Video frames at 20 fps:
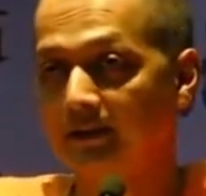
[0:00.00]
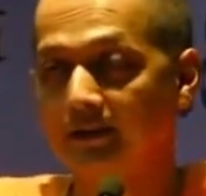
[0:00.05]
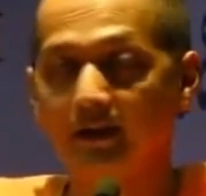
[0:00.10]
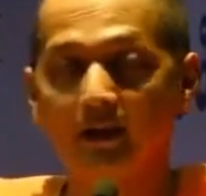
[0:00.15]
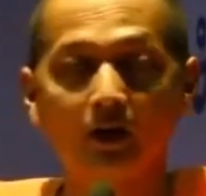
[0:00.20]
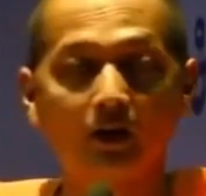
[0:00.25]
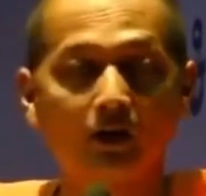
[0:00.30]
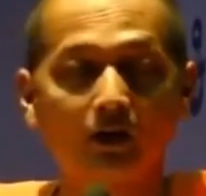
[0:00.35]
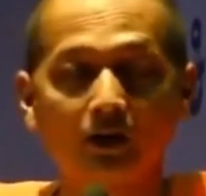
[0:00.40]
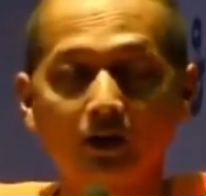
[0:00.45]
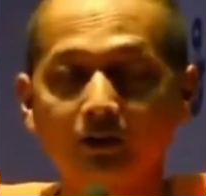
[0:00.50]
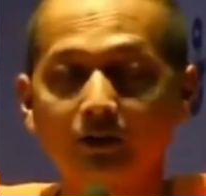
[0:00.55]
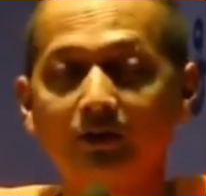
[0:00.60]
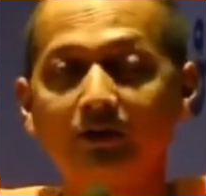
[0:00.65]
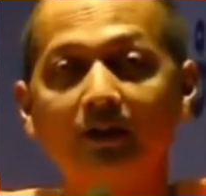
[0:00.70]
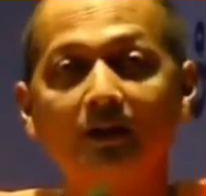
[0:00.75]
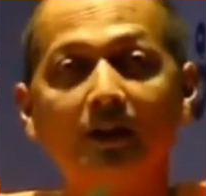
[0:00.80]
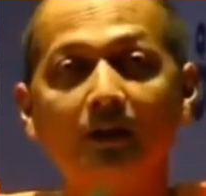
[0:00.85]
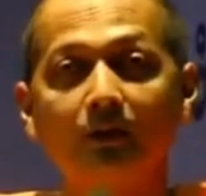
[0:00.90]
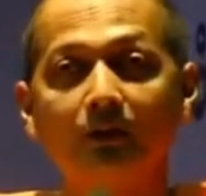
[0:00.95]
10 o'clock you
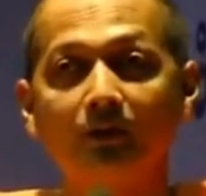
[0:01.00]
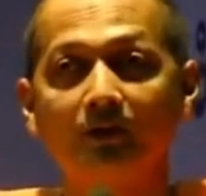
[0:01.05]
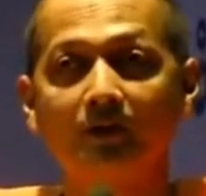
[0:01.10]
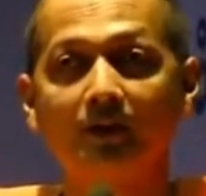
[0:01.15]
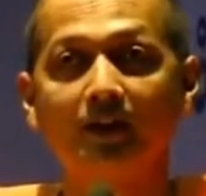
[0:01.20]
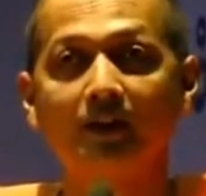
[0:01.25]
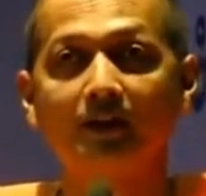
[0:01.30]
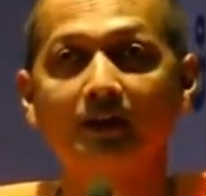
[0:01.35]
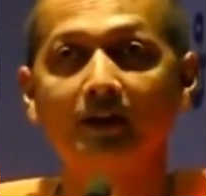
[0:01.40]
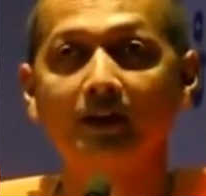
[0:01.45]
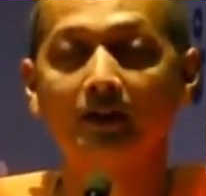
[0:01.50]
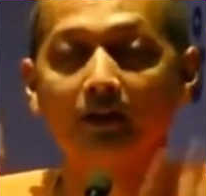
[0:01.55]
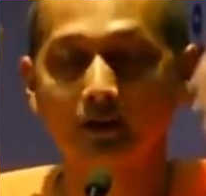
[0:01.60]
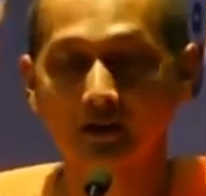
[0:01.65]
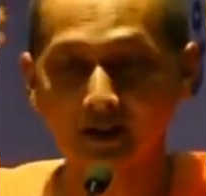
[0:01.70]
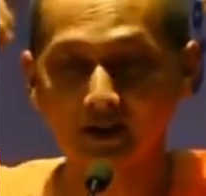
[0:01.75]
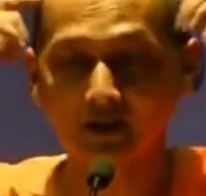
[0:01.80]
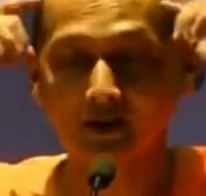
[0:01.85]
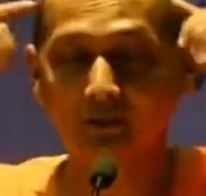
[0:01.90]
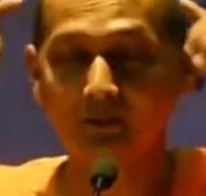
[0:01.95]
sit down to study. And you
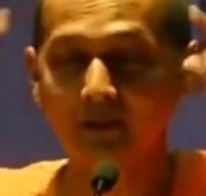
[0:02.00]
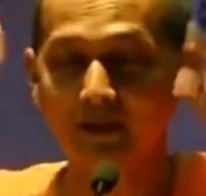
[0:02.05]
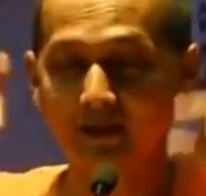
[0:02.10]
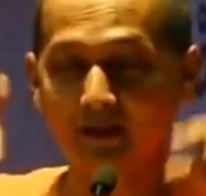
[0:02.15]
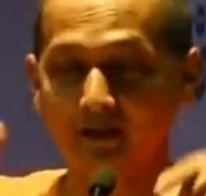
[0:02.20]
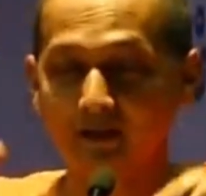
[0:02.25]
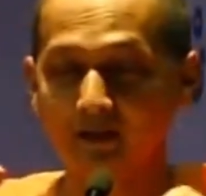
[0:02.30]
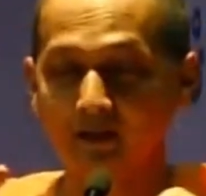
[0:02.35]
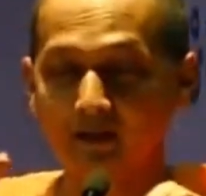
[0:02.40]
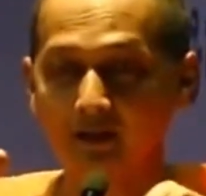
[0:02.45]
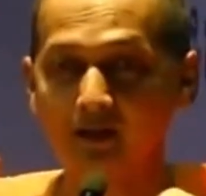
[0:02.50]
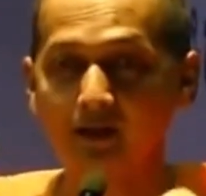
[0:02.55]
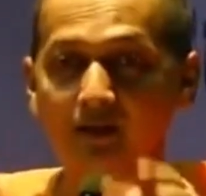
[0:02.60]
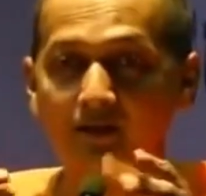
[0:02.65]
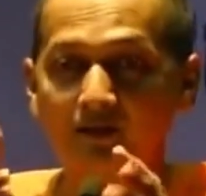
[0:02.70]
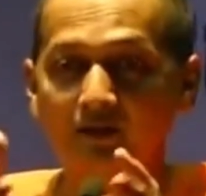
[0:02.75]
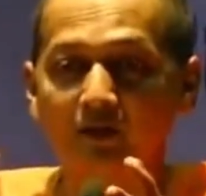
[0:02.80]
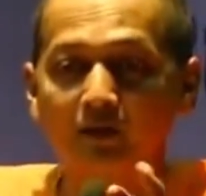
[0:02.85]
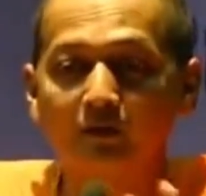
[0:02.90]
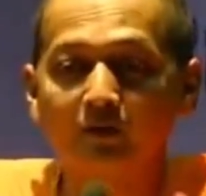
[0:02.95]
tell your mind, here
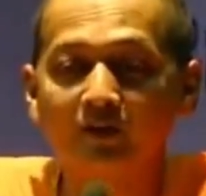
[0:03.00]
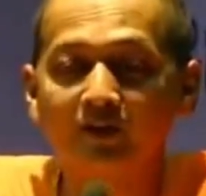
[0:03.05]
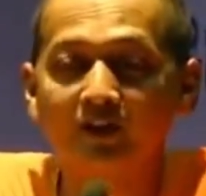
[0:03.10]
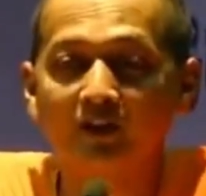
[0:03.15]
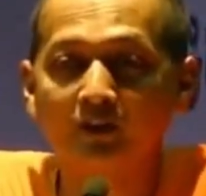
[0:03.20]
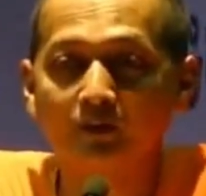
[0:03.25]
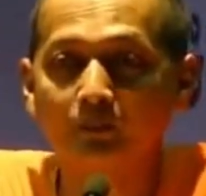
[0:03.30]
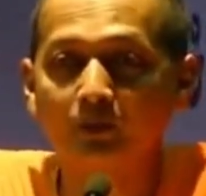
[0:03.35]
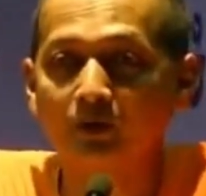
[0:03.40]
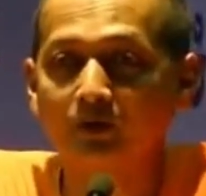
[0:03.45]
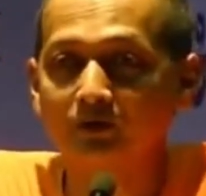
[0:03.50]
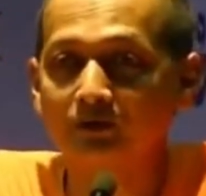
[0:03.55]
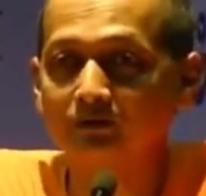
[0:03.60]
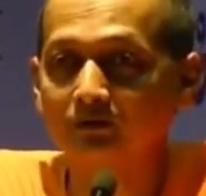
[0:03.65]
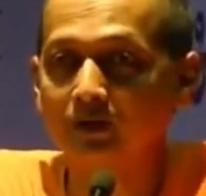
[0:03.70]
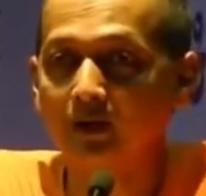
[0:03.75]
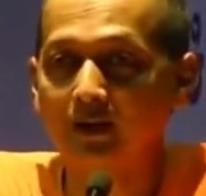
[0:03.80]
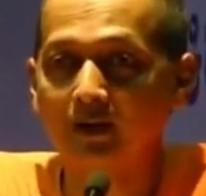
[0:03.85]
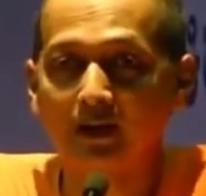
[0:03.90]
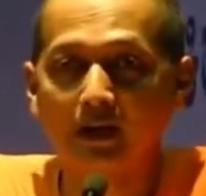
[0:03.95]
is this physics book
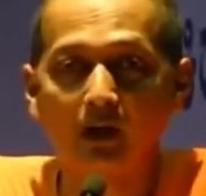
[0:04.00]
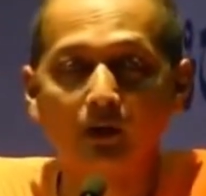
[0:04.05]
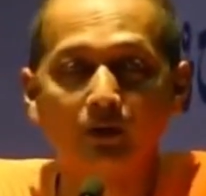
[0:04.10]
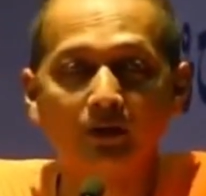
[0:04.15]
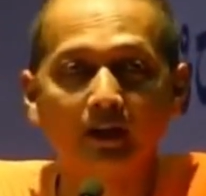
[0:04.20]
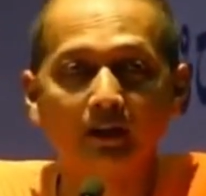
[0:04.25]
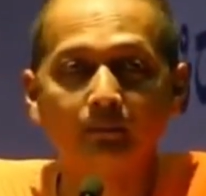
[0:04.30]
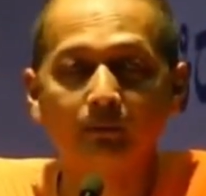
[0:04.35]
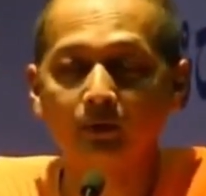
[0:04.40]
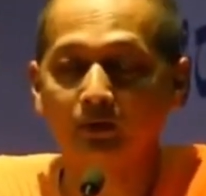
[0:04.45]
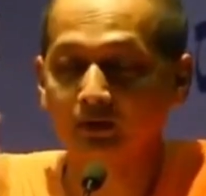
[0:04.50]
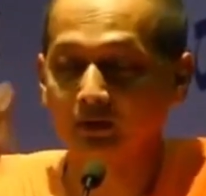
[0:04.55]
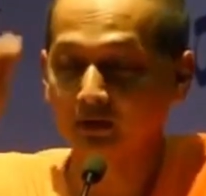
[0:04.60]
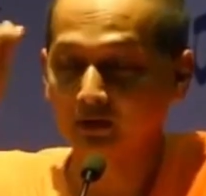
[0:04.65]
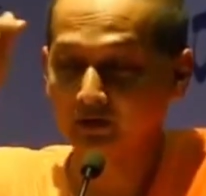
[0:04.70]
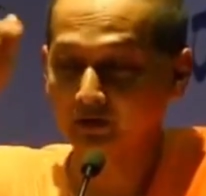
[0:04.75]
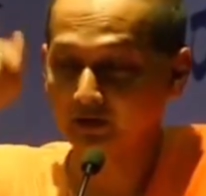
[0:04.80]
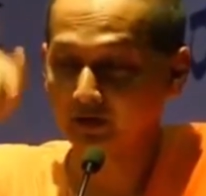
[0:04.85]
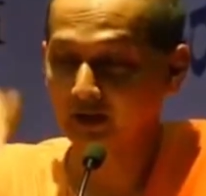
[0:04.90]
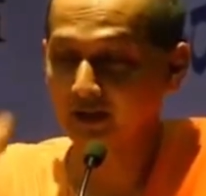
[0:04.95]
or accounting book.
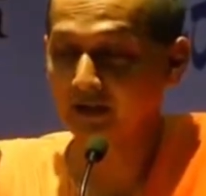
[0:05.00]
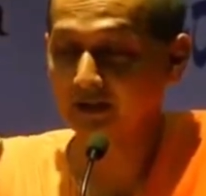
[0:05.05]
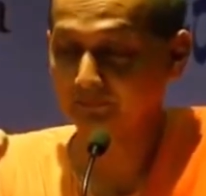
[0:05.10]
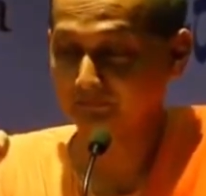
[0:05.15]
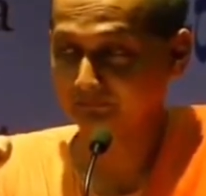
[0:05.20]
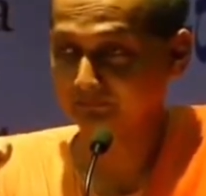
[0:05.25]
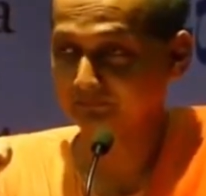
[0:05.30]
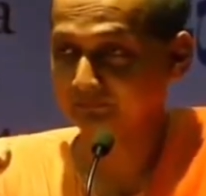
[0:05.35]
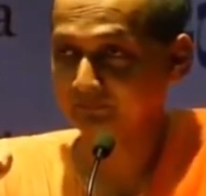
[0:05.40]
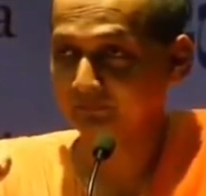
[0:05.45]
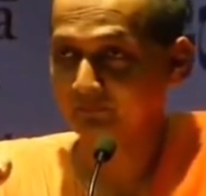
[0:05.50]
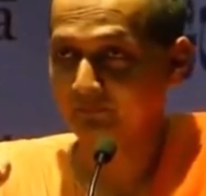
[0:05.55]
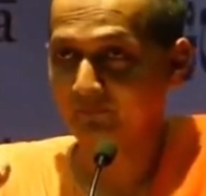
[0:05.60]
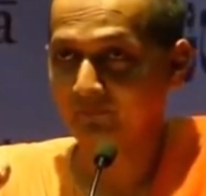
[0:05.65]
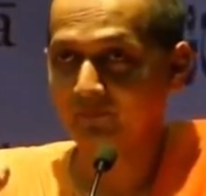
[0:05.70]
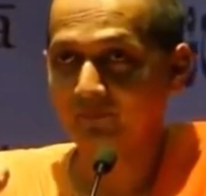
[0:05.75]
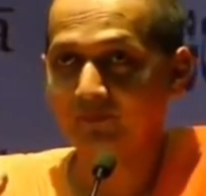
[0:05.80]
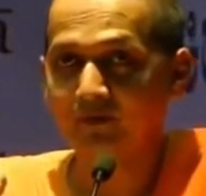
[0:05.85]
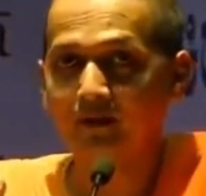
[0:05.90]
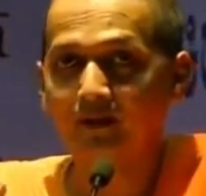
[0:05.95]
Study.
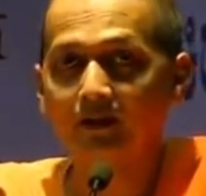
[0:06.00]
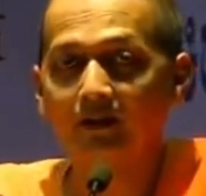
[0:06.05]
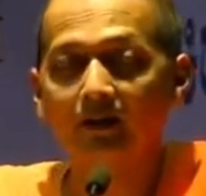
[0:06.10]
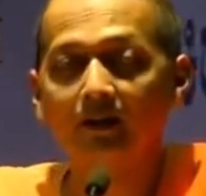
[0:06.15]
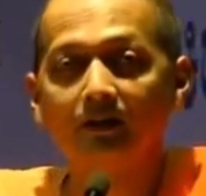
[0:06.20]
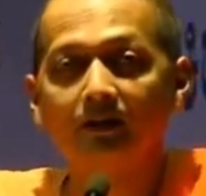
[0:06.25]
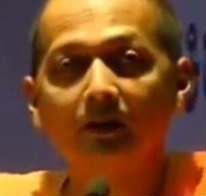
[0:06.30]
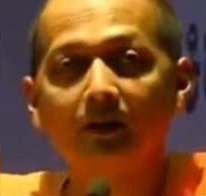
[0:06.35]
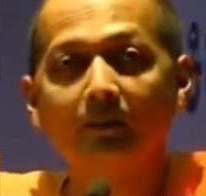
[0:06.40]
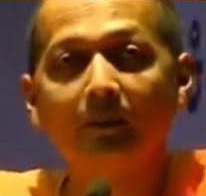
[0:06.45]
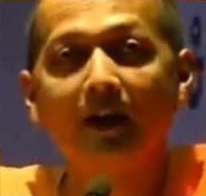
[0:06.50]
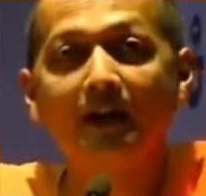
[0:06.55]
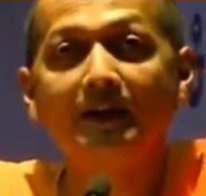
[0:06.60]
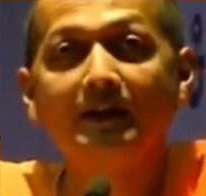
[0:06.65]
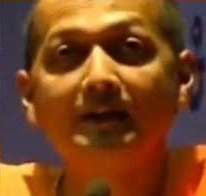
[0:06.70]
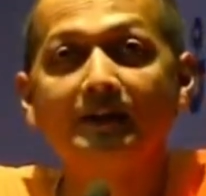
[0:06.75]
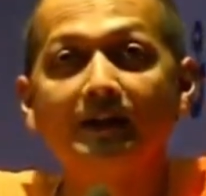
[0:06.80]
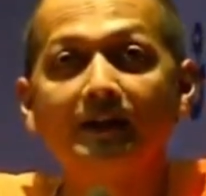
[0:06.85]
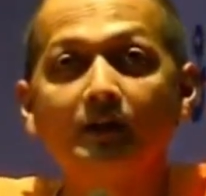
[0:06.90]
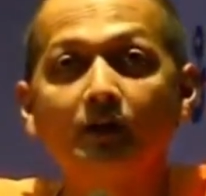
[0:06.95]
Your
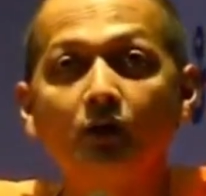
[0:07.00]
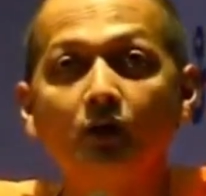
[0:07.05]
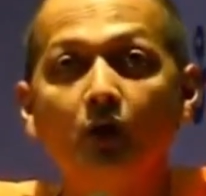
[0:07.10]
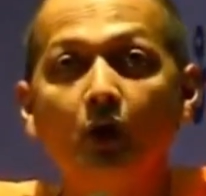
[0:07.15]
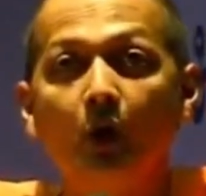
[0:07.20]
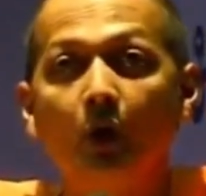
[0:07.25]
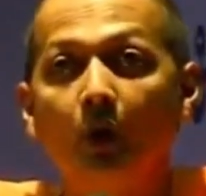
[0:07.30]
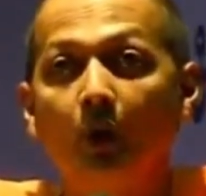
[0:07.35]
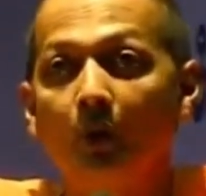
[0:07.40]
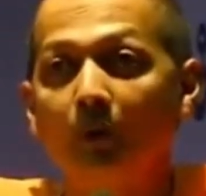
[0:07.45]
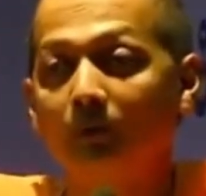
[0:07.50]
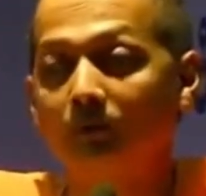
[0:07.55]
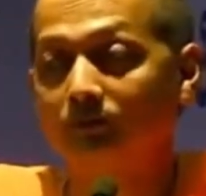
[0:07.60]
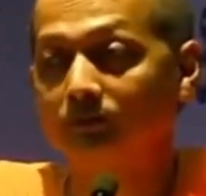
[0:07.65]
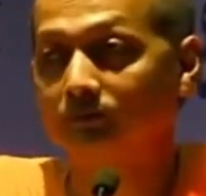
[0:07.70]
mind says, no.